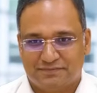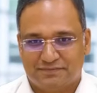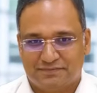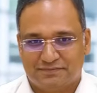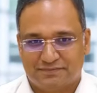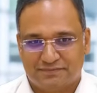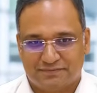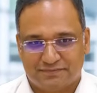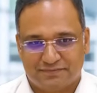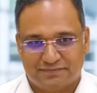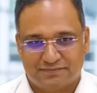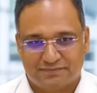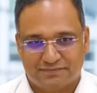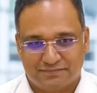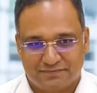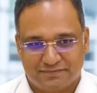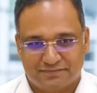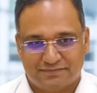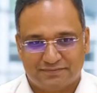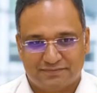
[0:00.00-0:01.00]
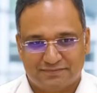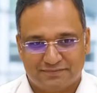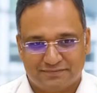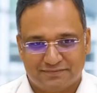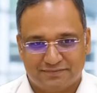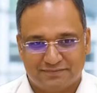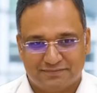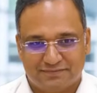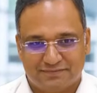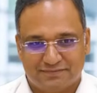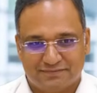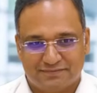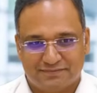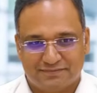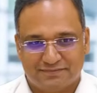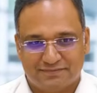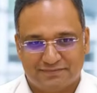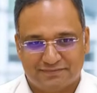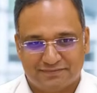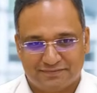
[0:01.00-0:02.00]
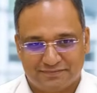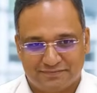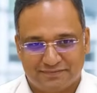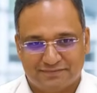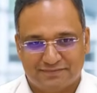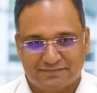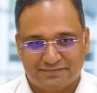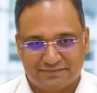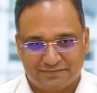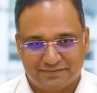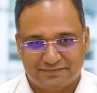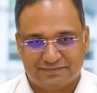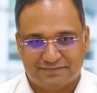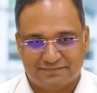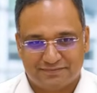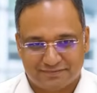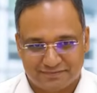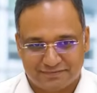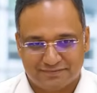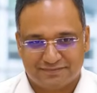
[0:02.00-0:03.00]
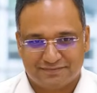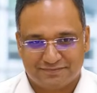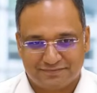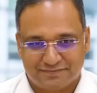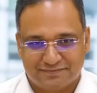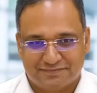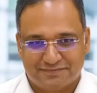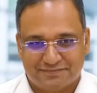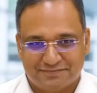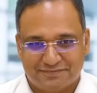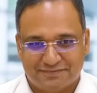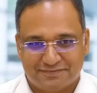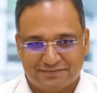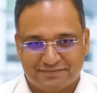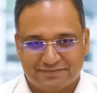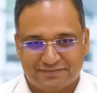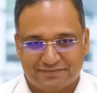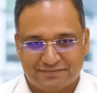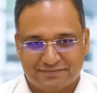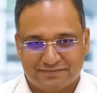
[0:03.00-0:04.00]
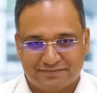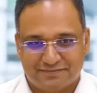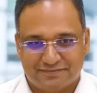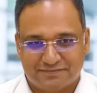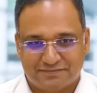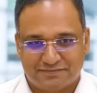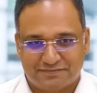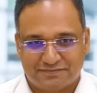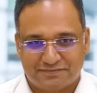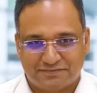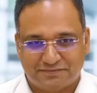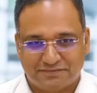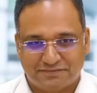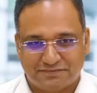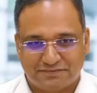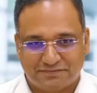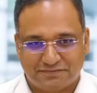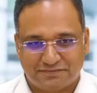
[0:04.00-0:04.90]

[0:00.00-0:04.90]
The person shown says nothing.